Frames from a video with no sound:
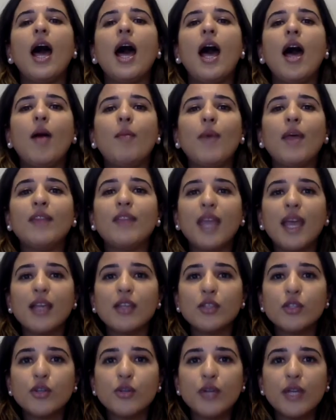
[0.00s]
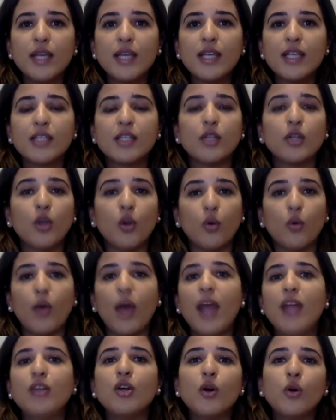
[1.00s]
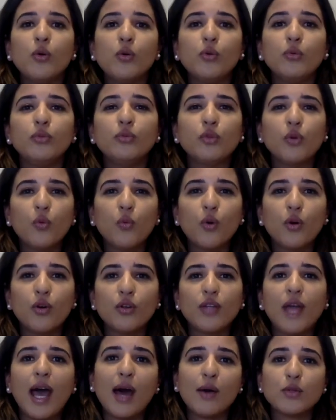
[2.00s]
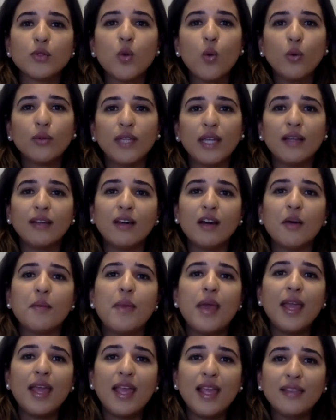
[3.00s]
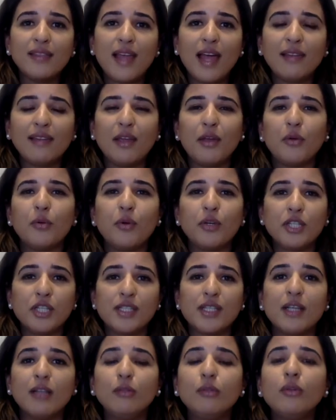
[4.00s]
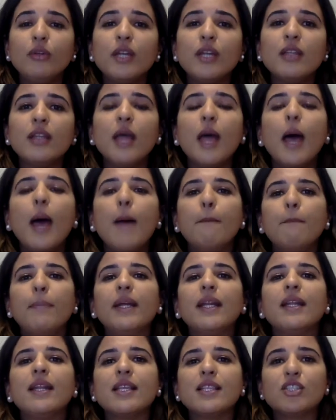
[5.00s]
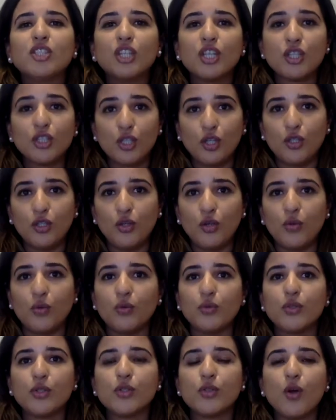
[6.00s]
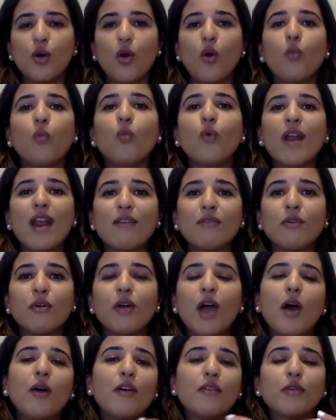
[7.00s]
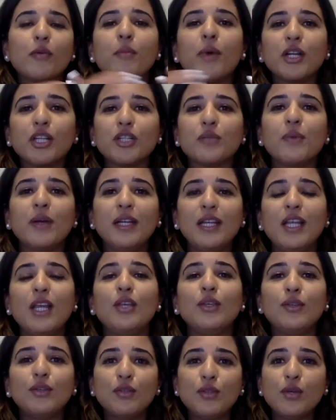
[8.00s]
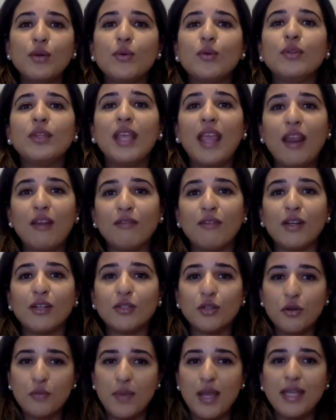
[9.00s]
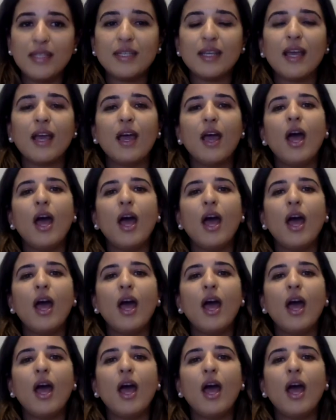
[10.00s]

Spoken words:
And the answer is no. I know the word household income in that language is included, but it is just you. So however much money you, the inventor, made.